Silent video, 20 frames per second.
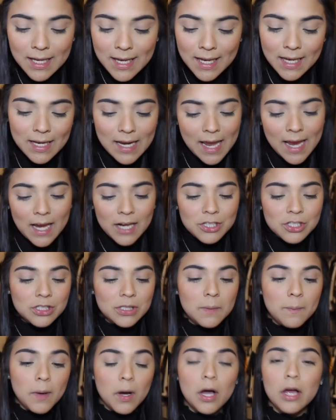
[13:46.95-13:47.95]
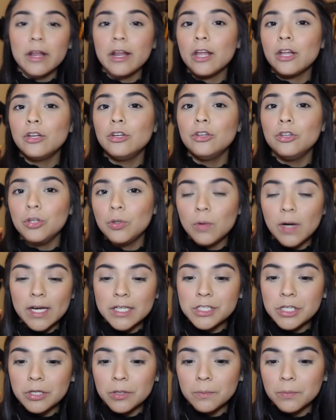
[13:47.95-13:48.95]
And I actually bought a new
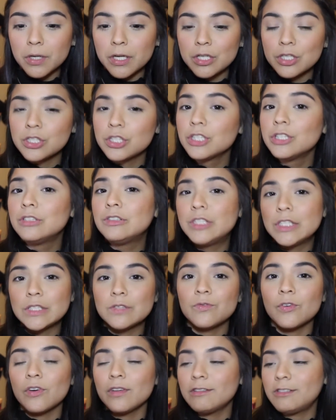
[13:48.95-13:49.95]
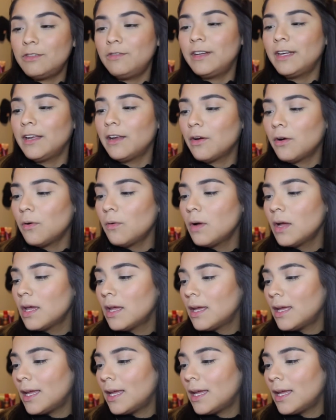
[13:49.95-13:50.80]
eyeshadow brush just for this video,